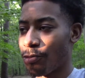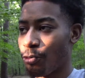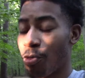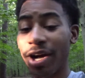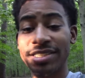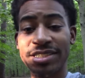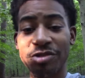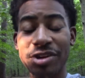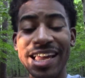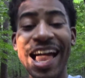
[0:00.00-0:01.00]
what
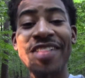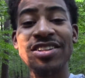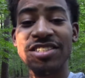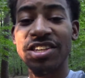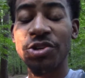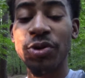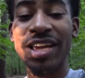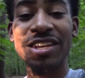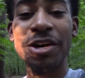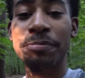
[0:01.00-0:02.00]
reality you
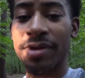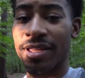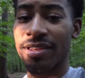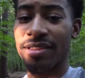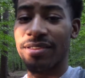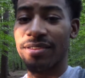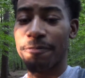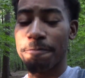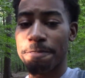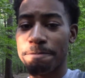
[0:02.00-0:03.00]
end up in.
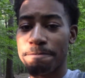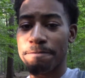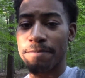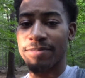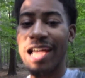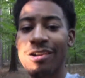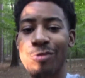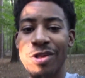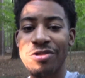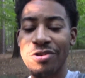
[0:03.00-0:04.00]
Not
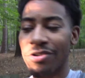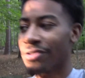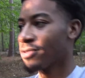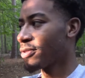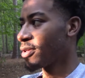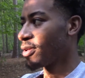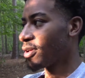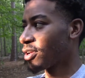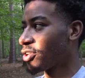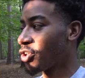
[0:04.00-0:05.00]
whether,
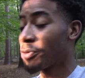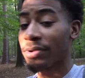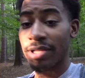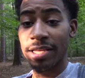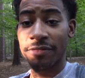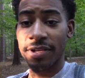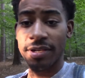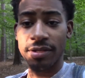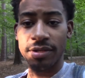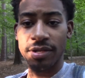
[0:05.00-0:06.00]
you believe
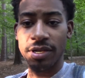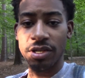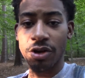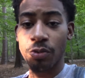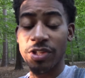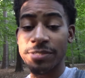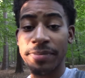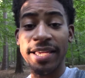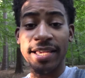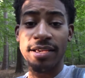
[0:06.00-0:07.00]
in, this
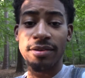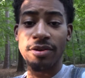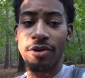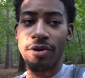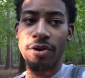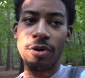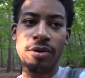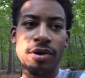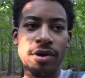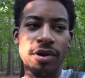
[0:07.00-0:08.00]
being, or
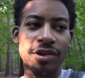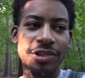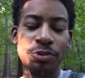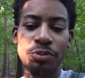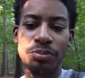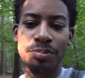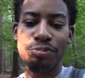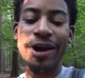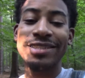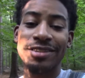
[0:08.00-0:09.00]
you
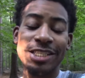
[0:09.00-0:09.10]
pray to this